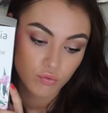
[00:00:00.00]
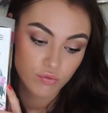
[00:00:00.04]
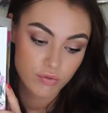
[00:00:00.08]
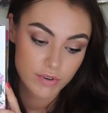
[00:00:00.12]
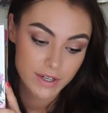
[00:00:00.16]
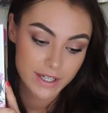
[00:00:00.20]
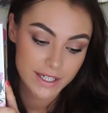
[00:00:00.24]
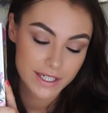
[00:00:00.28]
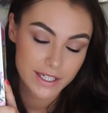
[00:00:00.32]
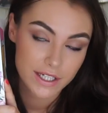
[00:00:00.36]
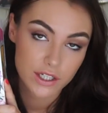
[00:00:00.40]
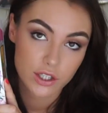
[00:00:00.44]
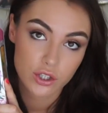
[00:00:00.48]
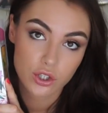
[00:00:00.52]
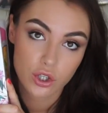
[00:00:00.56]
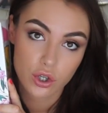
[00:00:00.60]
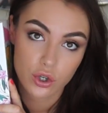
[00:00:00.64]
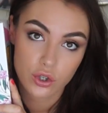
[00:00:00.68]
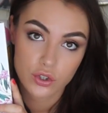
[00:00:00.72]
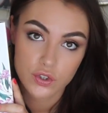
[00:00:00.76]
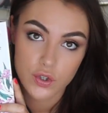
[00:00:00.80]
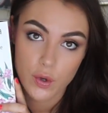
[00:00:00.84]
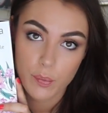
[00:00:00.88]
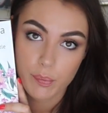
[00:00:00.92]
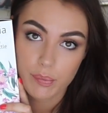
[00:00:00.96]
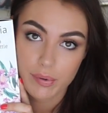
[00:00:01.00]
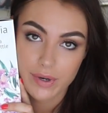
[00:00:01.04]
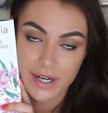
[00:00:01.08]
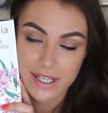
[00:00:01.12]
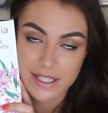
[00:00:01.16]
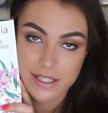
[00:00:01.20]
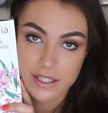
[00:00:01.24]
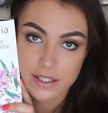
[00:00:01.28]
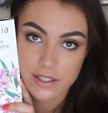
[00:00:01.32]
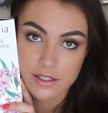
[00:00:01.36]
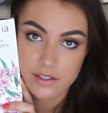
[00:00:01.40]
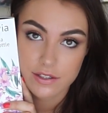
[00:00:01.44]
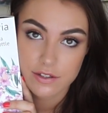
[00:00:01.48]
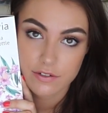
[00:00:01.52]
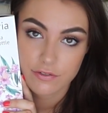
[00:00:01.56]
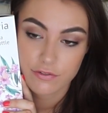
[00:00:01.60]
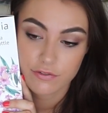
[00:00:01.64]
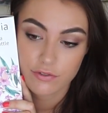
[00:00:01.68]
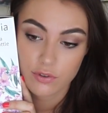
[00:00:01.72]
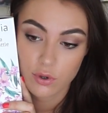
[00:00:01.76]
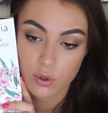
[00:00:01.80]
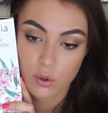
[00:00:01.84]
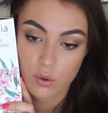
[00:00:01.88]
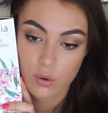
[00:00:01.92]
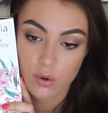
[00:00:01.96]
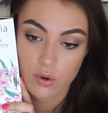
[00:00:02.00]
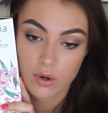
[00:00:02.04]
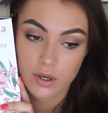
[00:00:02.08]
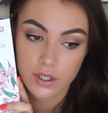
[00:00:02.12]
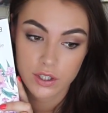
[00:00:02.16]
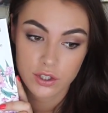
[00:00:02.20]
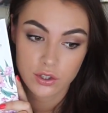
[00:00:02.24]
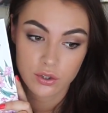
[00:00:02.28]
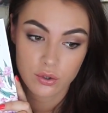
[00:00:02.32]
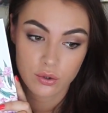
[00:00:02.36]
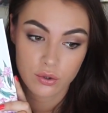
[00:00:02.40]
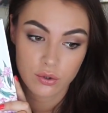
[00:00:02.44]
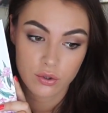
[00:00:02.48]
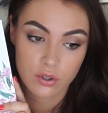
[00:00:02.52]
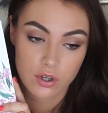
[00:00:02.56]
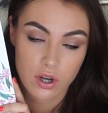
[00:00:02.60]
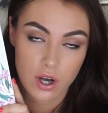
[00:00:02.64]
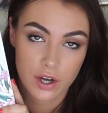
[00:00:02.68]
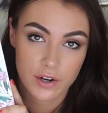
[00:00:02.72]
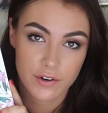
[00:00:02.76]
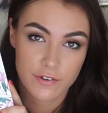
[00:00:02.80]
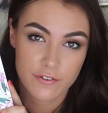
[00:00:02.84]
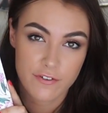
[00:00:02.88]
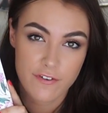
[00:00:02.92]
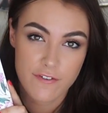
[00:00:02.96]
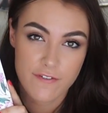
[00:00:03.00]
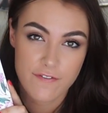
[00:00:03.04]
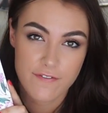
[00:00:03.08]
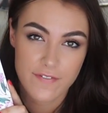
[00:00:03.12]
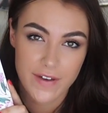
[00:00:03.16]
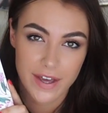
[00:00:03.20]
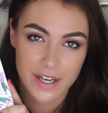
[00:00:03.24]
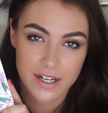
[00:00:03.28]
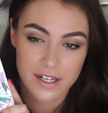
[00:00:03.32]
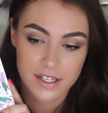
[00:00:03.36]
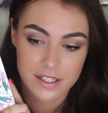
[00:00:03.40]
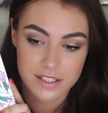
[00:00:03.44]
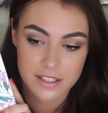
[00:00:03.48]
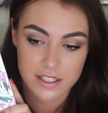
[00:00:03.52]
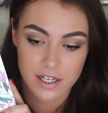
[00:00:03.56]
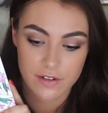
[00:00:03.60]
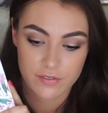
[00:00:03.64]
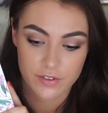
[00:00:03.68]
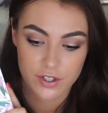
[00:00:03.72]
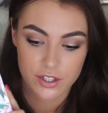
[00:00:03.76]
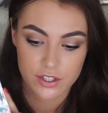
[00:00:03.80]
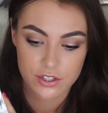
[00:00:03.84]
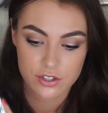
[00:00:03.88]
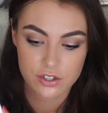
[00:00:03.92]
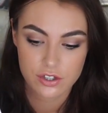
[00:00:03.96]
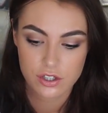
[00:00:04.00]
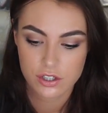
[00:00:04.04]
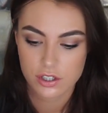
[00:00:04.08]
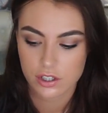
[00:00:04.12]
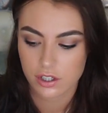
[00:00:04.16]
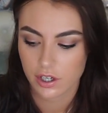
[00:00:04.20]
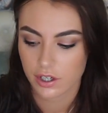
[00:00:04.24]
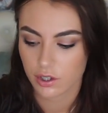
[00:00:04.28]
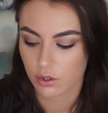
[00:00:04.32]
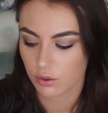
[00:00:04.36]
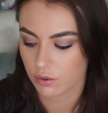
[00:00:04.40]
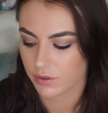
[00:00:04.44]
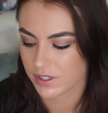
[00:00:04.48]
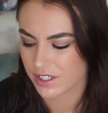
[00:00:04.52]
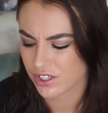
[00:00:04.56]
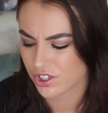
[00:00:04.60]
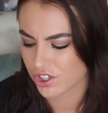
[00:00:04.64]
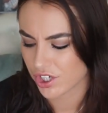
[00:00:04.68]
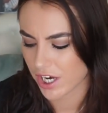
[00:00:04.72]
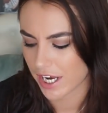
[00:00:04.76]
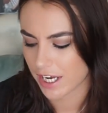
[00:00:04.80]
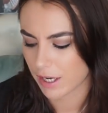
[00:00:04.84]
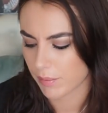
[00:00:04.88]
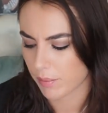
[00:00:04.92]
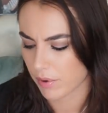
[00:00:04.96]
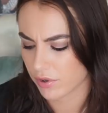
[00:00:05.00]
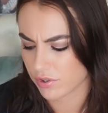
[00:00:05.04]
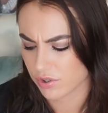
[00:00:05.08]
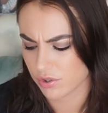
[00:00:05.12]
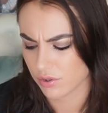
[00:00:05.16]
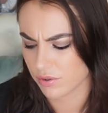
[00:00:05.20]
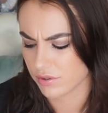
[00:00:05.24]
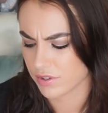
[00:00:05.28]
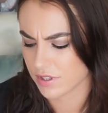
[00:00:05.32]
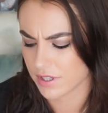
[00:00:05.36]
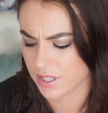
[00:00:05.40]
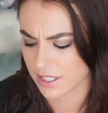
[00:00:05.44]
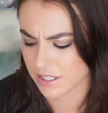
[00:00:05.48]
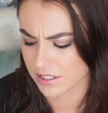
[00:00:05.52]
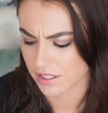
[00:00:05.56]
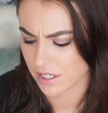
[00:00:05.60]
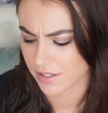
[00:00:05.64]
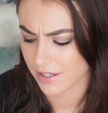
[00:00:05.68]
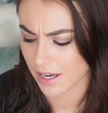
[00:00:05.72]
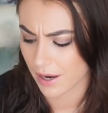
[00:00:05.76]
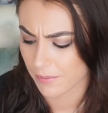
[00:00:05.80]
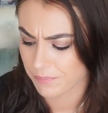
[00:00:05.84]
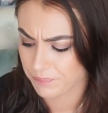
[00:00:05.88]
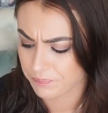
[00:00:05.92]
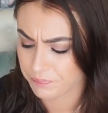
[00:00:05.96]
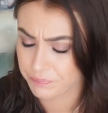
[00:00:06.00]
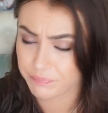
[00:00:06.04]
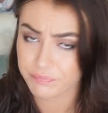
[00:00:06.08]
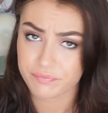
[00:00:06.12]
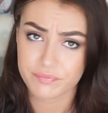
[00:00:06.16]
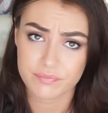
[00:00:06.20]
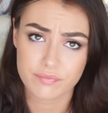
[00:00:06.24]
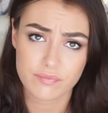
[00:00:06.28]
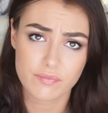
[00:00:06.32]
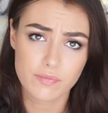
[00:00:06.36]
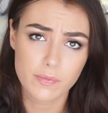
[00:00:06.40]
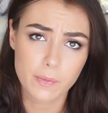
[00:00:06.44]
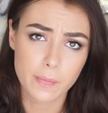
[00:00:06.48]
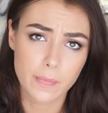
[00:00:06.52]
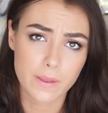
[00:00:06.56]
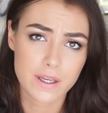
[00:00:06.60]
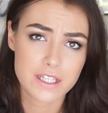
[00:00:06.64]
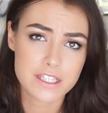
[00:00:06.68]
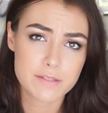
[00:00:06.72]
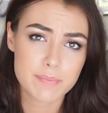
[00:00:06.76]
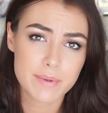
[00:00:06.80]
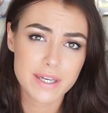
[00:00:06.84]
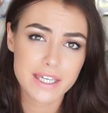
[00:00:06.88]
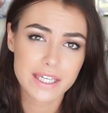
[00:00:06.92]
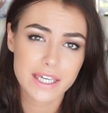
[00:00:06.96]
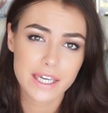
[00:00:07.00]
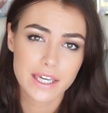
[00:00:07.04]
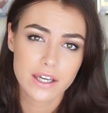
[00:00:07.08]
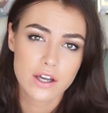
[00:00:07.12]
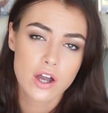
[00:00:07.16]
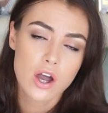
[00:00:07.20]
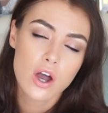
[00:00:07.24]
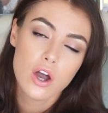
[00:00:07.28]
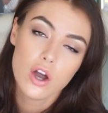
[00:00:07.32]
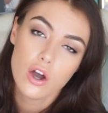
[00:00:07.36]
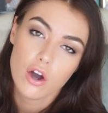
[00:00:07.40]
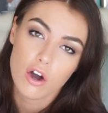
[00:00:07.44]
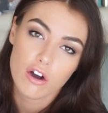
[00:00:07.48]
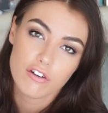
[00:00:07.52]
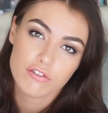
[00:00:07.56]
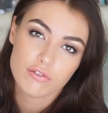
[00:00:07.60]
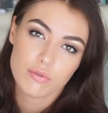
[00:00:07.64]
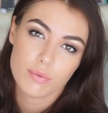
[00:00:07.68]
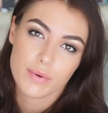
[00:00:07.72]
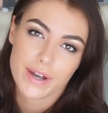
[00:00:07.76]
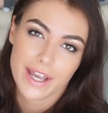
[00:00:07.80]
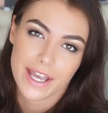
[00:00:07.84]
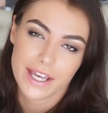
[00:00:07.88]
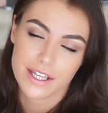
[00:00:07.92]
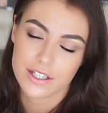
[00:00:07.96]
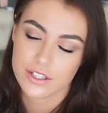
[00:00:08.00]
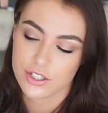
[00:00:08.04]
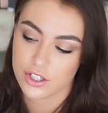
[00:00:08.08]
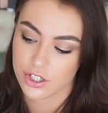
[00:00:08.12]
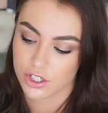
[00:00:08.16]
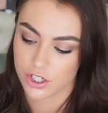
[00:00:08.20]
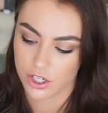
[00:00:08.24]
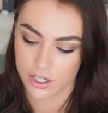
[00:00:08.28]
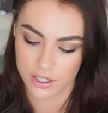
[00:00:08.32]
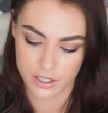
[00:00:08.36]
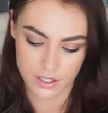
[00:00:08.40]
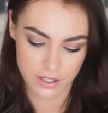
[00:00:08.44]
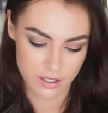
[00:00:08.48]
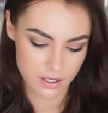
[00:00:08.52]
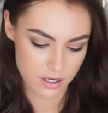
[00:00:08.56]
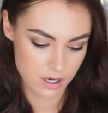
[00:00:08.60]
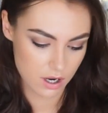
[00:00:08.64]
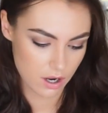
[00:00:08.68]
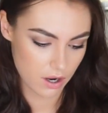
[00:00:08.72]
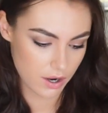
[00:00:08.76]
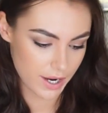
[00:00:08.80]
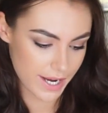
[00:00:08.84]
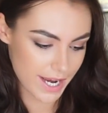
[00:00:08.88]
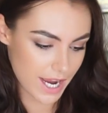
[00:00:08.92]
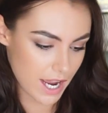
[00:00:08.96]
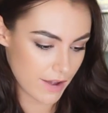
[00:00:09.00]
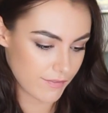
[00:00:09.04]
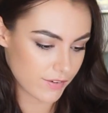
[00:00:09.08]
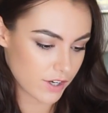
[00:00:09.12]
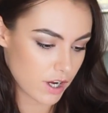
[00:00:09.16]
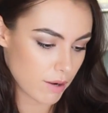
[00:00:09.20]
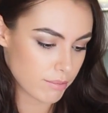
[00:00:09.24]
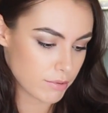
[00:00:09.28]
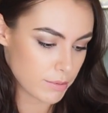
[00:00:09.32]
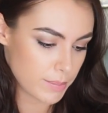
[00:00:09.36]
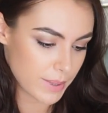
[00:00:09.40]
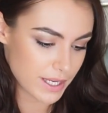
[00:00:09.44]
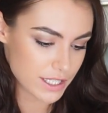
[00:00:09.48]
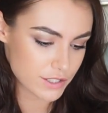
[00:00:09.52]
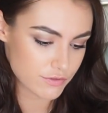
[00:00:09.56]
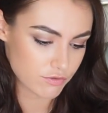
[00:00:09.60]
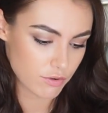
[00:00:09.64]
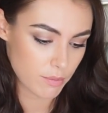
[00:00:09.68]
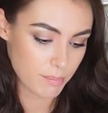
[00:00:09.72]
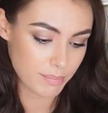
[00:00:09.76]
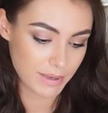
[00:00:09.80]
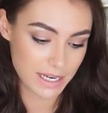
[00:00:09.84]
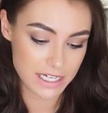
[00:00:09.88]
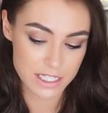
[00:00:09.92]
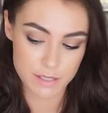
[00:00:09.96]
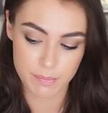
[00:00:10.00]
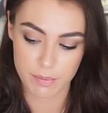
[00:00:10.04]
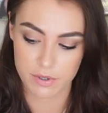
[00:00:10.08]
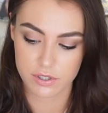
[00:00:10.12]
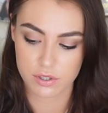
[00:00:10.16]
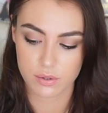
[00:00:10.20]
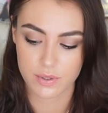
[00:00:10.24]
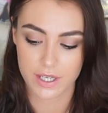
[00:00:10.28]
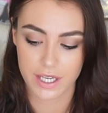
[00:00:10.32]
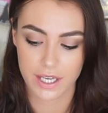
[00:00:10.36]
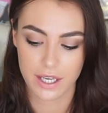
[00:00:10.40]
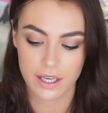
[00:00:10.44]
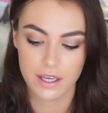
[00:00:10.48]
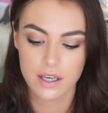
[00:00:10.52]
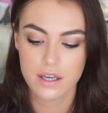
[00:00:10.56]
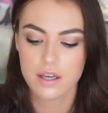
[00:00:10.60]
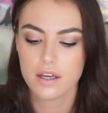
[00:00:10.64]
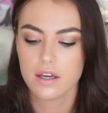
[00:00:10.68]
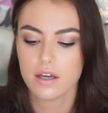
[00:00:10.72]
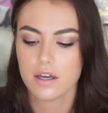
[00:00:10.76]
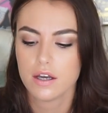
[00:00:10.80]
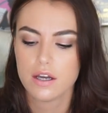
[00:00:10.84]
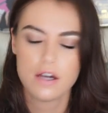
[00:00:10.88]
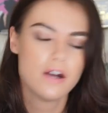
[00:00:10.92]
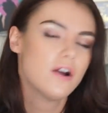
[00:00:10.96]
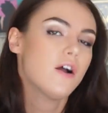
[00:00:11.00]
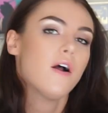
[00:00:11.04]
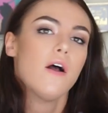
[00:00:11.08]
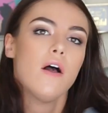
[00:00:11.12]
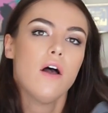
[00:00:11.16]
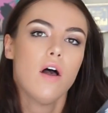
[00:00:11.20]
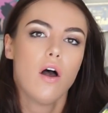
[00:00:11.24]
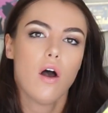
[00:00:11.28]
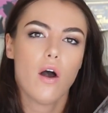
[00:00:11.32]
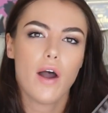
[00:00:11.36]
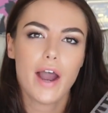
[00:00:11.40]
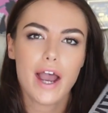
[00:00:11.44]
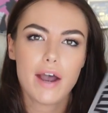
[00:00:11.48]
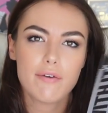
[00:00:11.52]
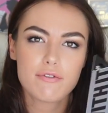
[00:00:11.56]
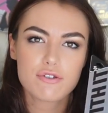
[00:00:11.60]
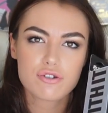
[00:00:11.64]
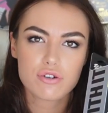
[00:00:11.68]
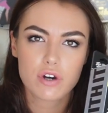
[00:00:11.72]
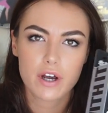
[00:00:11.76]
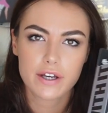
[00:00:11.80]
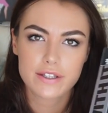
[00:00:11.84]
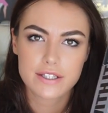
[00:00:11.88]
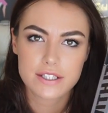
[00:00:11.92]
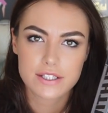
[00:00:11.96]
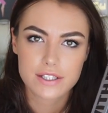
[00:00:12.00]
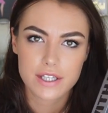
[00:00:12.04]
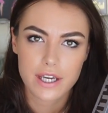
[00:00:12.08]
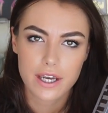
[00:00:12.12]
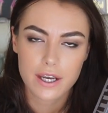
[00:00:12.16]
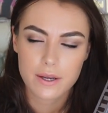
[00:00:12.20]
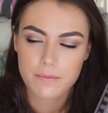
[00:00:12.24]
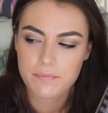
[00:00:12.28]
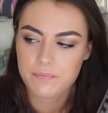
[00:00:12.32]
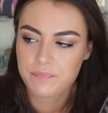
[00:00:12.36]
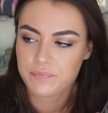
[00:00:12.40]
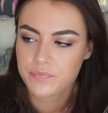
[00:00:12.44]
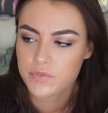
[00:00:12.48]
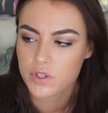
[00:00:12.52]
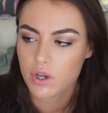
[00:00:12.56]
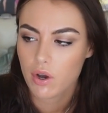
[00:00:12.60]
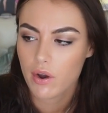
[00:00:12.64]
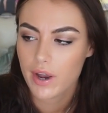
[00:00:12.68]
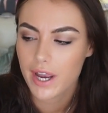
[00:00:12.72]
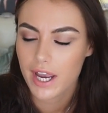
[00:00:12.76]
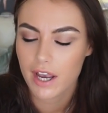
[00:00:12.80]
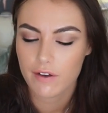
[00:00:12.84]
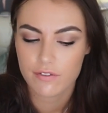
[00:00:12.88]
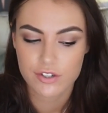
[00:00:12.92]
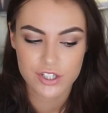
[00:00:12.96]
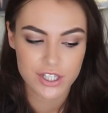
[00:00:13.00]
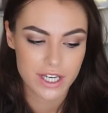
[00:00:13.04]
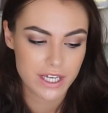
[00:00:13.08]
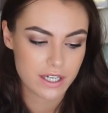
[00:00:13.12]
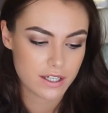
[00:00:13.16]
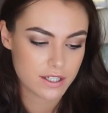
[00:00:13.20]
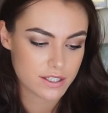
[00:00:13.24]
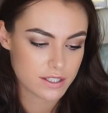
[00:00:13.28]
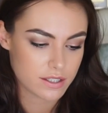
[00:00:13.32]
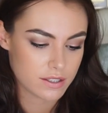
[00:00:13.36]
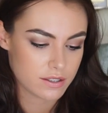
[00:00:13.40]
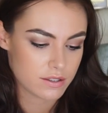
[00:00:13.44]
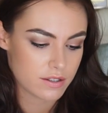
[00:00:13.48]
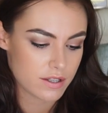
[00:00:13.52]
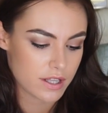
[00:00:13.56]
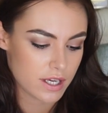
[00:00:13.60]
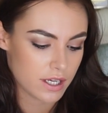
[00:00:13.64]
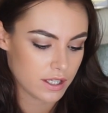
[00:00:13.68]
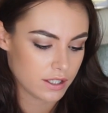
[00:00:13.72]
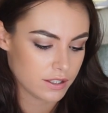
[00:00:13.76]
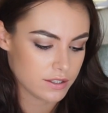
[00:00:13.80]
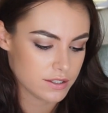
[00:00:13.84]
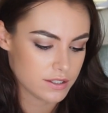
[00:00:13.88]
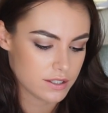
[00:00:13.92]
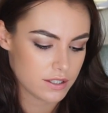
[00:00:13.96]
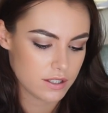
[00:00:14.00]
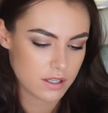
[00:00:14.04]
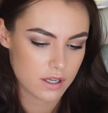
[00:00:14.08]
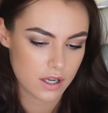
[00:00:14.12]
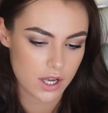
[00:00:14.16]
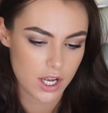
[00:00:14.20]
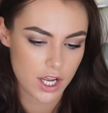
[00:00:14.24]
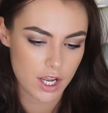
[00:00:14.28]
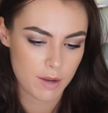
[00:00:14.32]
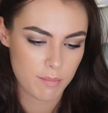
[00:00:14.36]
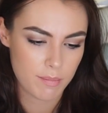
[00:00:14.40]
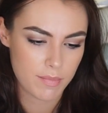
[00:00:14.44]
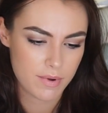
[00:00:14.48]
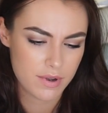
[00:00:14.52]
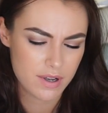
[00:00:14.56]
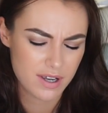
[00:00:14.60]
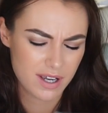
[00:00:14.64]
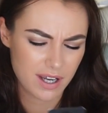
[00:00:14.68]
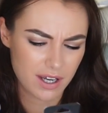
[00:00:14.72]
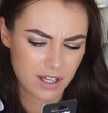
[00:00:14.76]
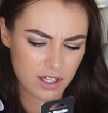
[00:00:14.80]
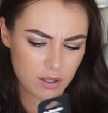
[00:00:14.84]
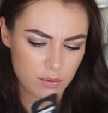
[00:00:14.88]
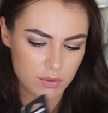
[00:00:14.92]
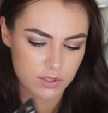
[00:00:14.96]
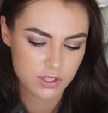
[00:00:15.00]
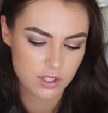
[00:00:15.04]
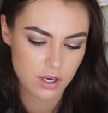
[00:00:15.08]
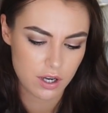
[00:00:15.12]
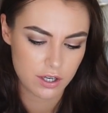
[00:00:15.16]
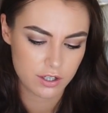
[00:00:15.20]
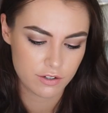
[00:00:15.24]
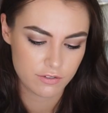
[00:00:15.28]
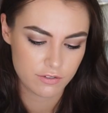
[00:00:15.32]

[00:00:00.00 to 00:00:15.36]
really good present for your kind of fitness lovers, just like all these shaker bottles and things like that. Speaking of which, I have a couple of bits from blender bottle here. I haven't tried these yet. I have shakers and things, and I was